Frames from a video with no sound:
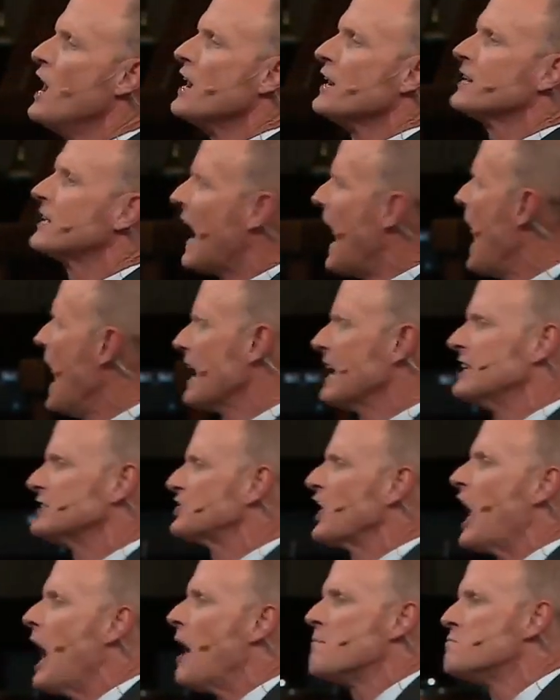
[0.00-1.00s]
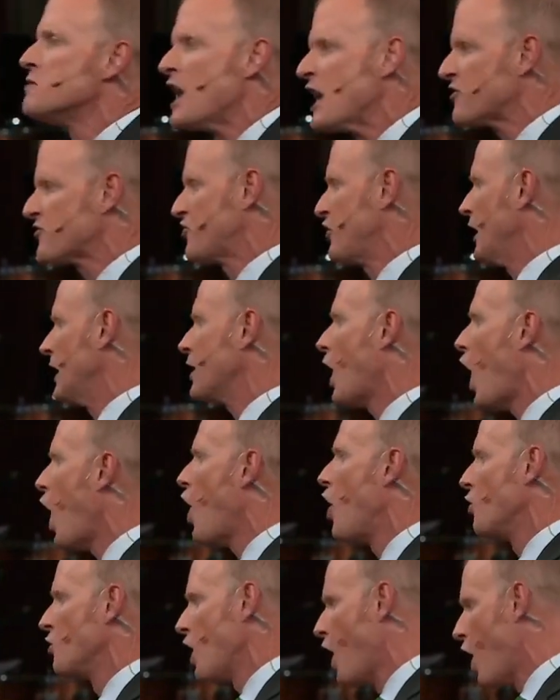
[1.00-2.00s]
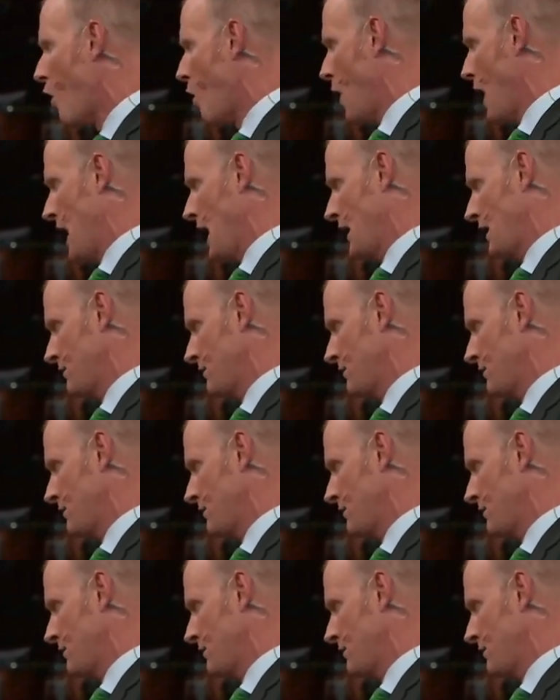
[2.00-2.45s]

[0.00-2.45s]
God is omniscient, all-knowing.